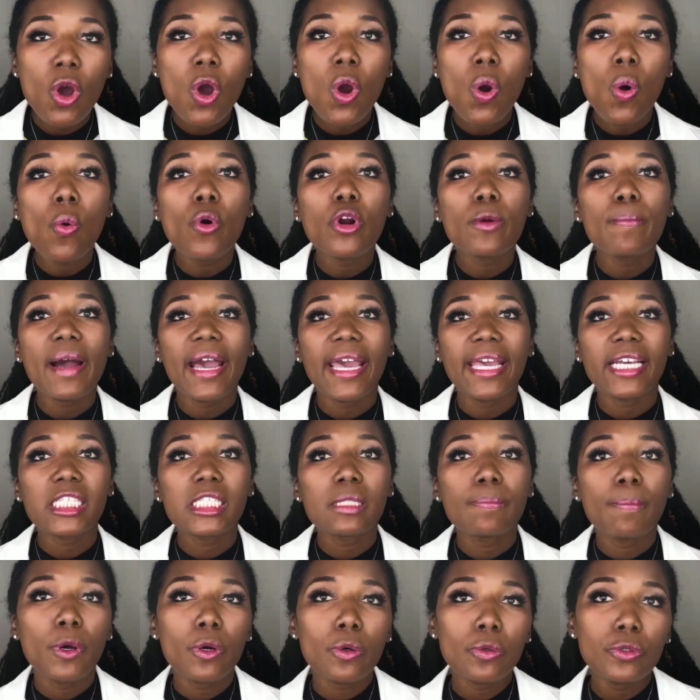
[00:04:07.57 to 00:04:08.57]
or by
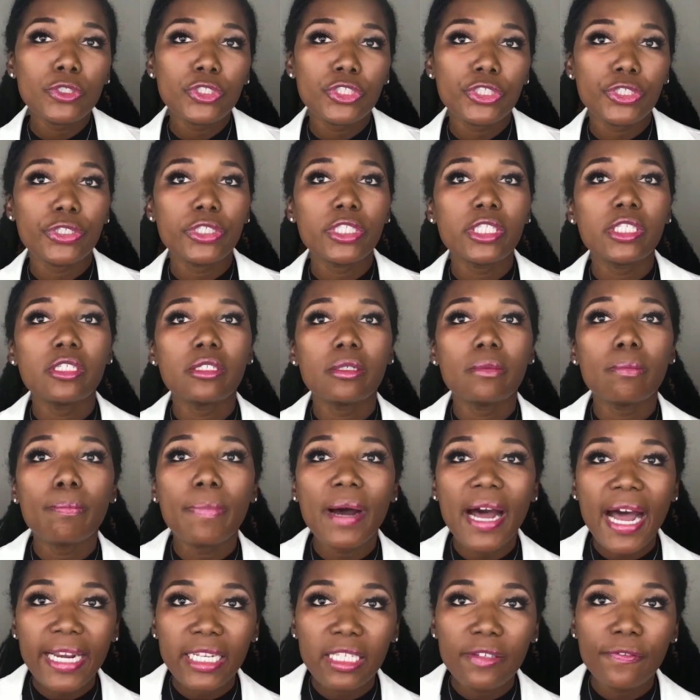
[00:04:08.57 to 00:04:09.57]
exposure to
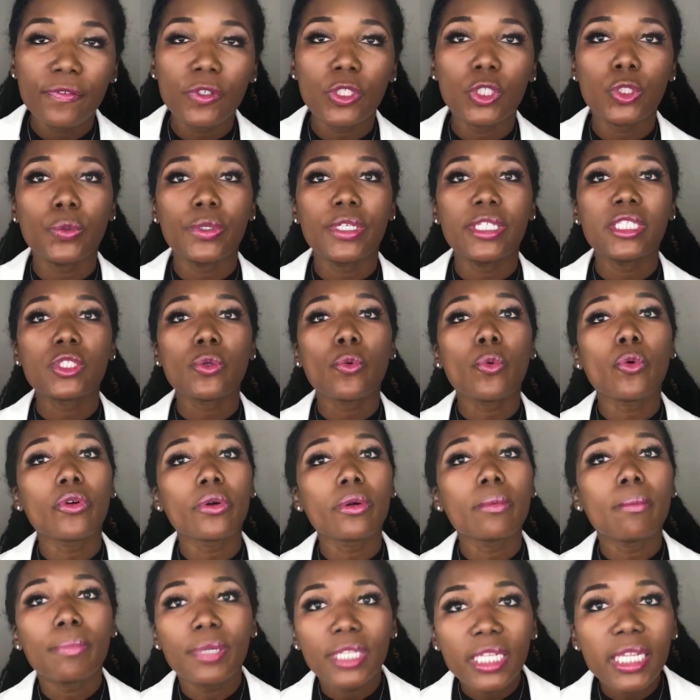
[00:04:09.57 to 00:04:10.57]
body fluids or
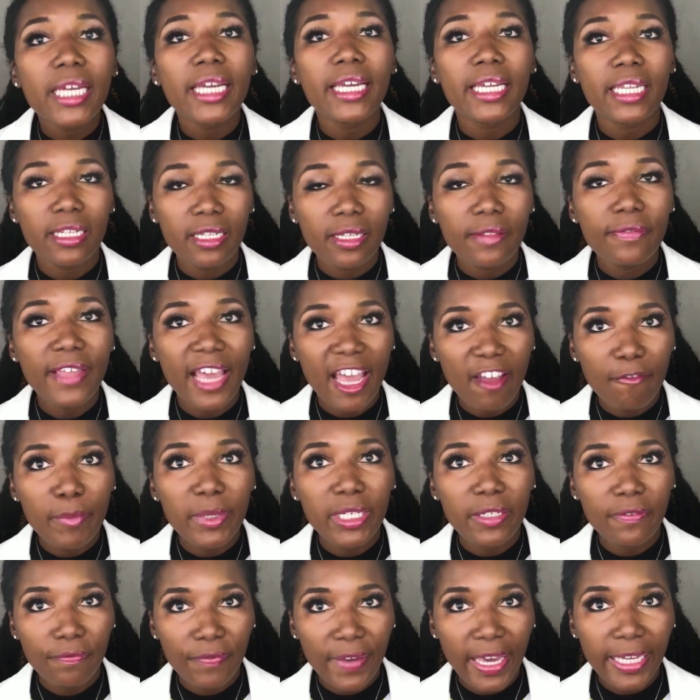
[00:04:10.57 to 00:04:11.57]
blood that have been
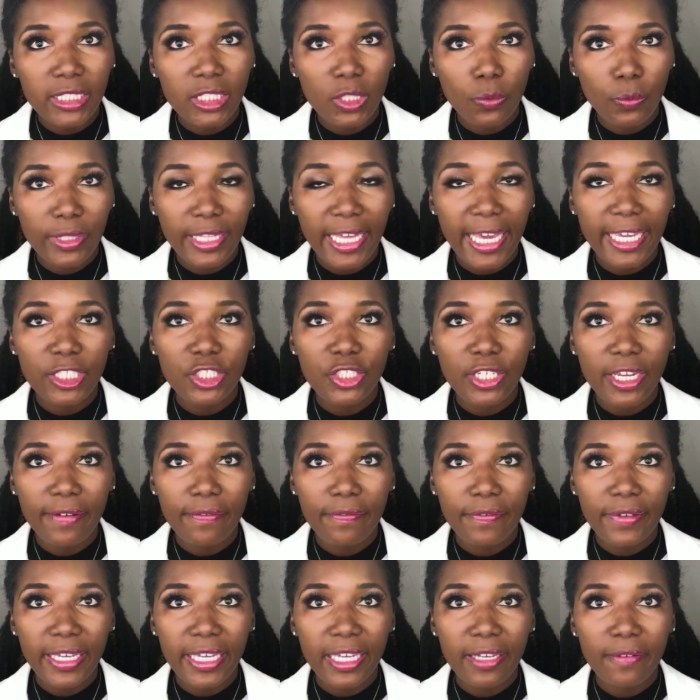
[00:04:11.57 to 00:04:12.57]
infected with
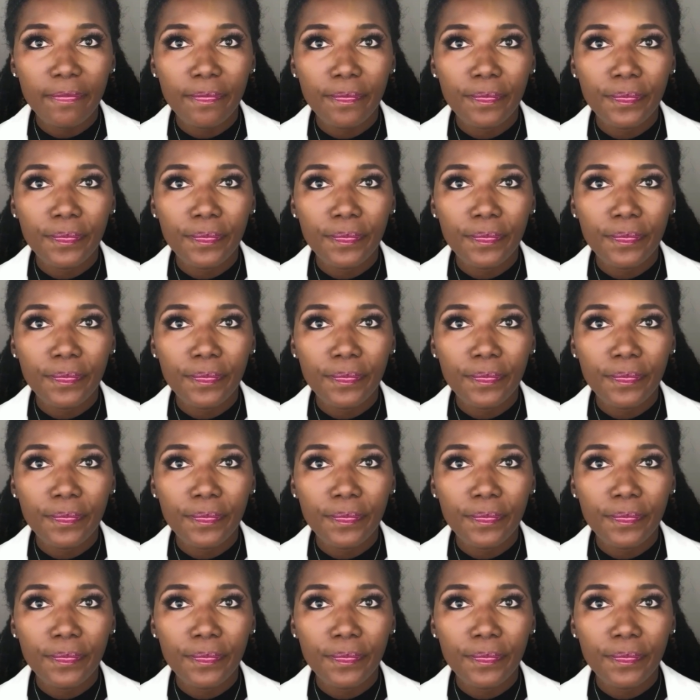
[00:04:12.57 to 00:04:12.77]
HIV.